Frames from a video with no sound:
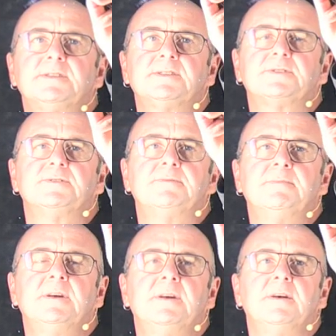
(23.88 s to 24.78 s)

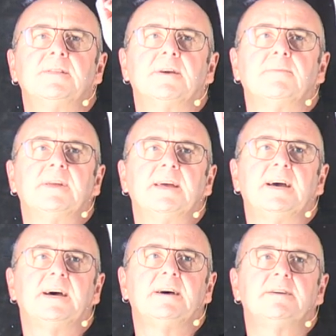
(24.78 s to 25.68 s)
assume that we
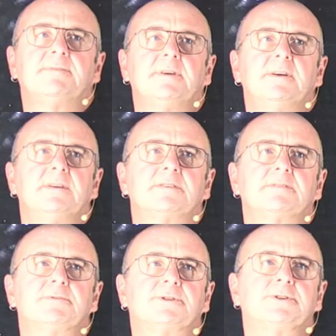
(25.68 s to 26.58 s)
have
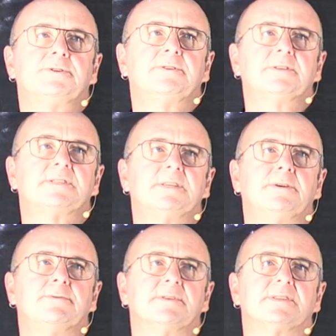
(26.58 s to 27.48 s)
some short
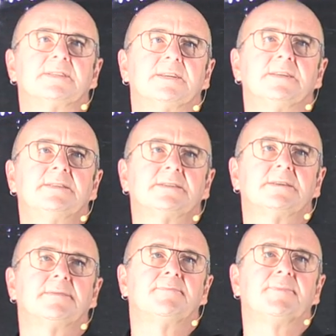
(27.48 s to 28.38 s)
sequences
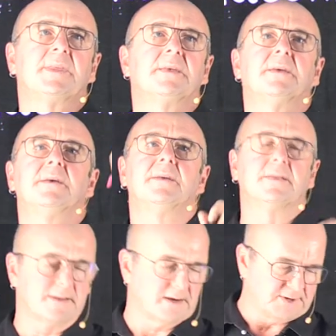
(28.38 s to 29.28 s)

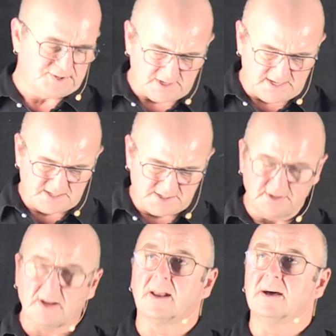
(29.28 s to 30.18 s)
that we're trying to
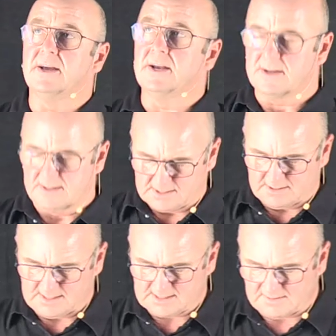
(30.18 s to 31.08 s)
align. So
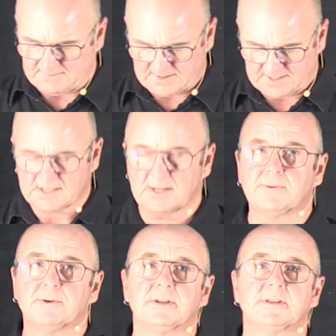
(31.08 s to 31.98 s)
here's our first
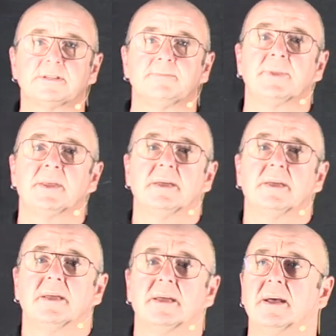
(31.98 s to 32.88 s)
sequence,
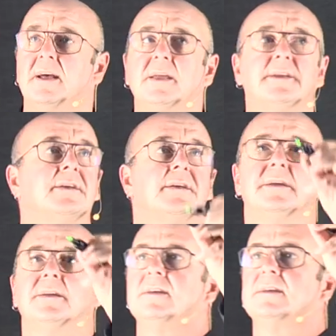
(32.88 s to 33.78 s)
and
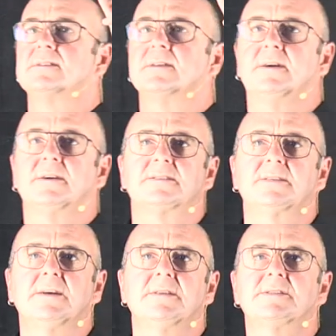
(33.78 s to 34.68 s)
Here's our
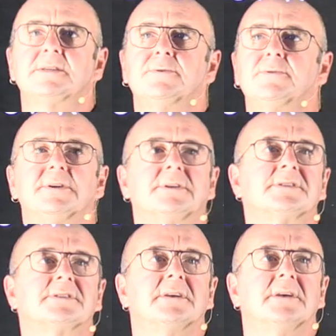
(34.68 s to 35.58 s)
second
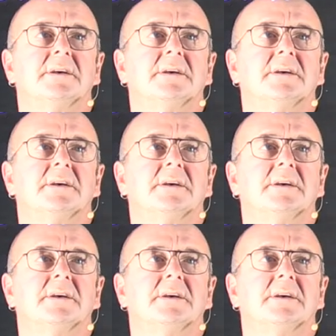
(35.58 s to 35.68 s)
sequence.